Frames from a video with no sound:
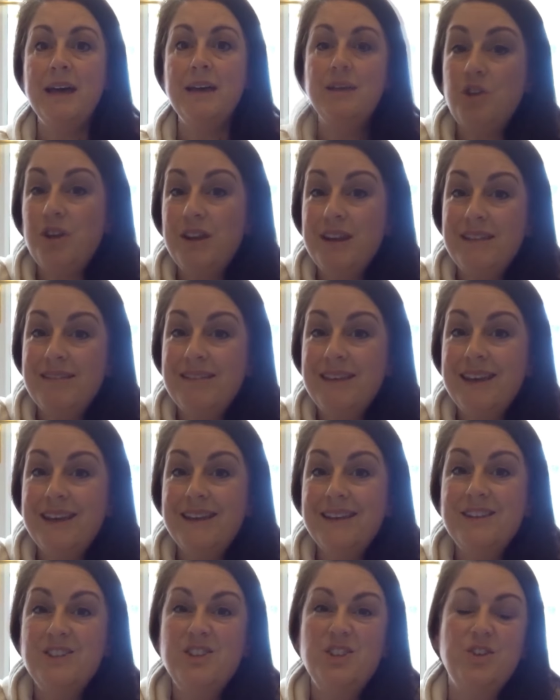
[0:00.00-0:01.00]
Electronic
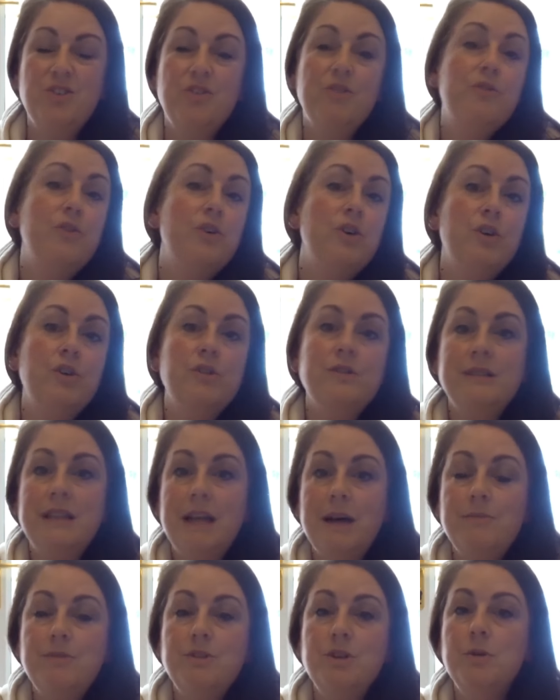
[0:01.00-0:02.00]
things, you know, phones,
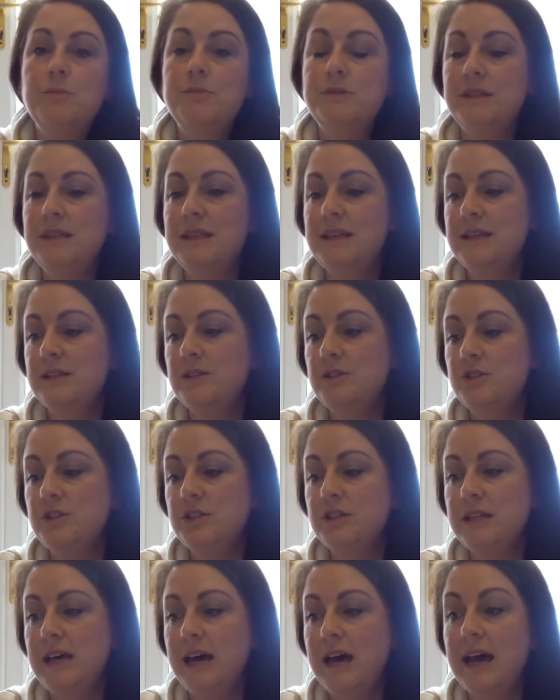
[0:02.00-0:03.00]
laptops and things such
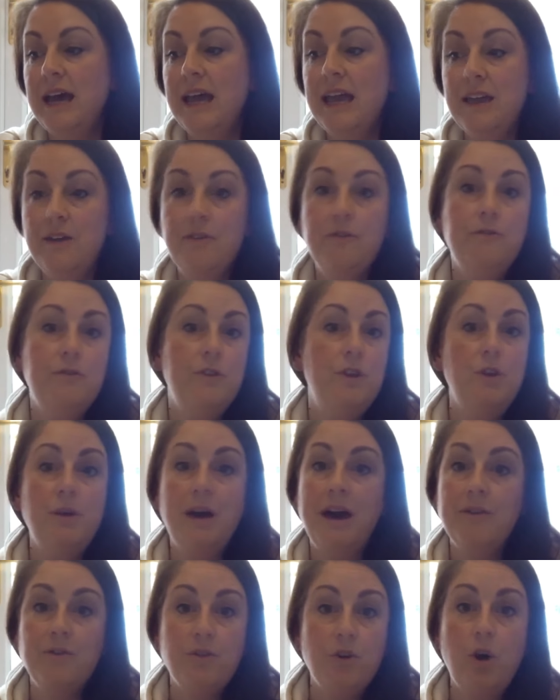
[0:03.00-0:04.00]
as that, if you
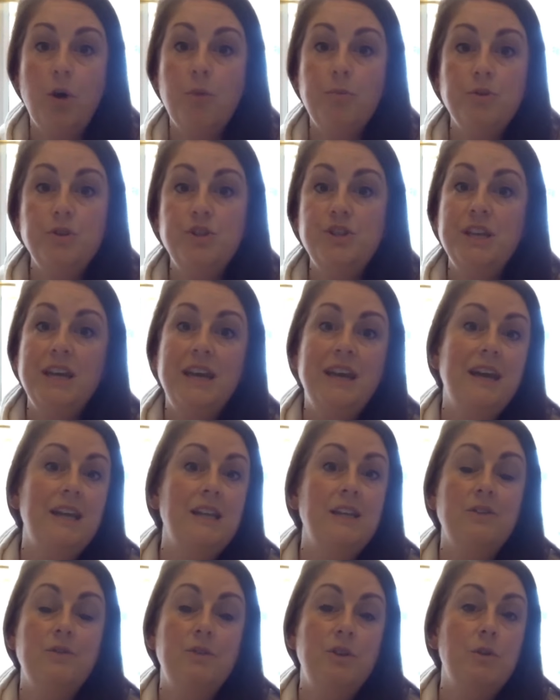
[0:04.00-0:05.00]
haven't got a budget
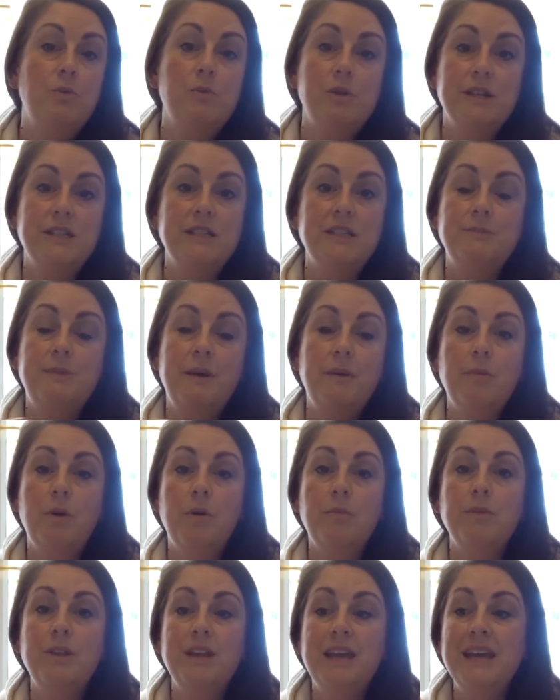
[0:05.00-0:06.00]
and you're wanting to spend more
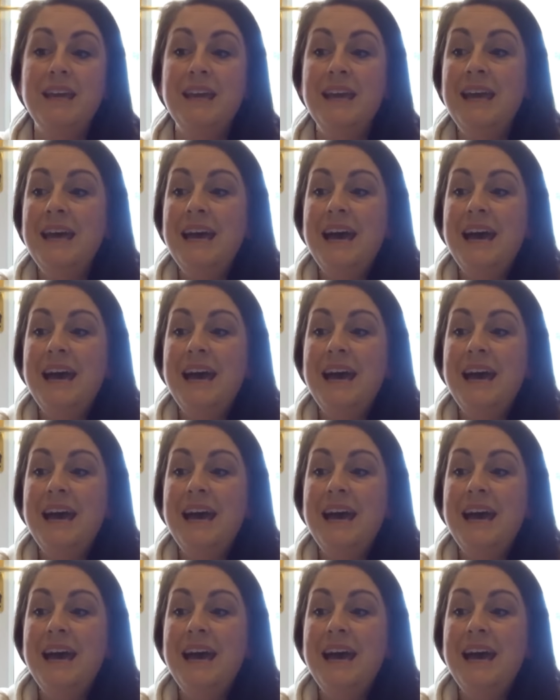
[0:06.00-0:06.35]
money.